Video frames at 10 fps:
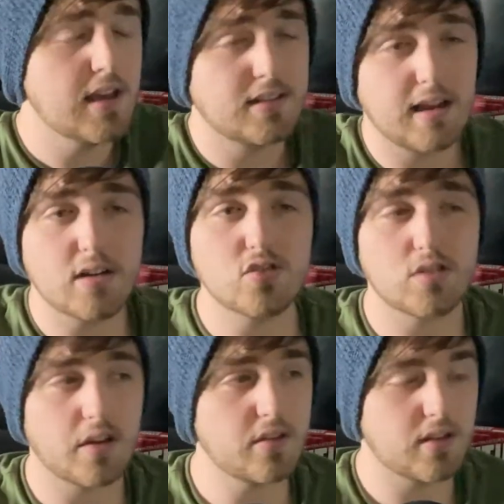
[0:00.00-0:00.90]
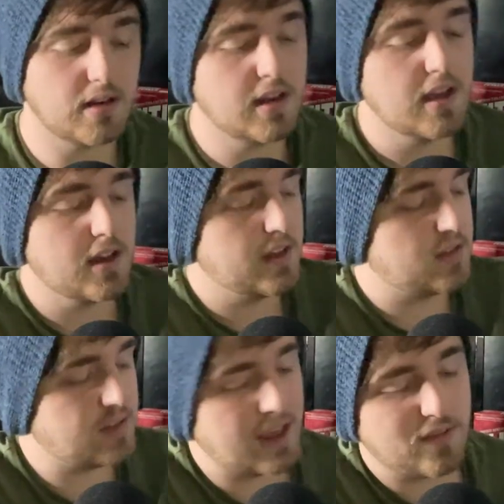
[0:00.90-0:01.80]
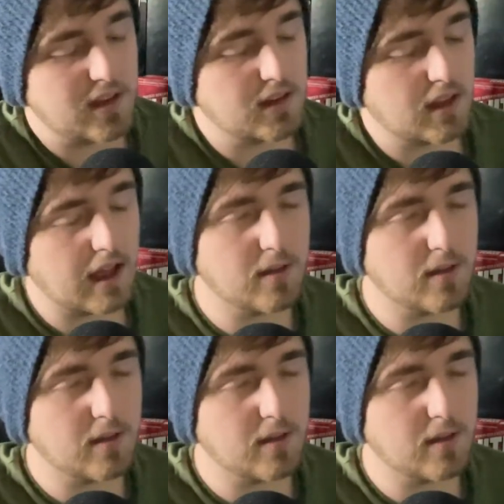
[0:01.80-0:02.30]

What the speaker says: Taron Johnson I'm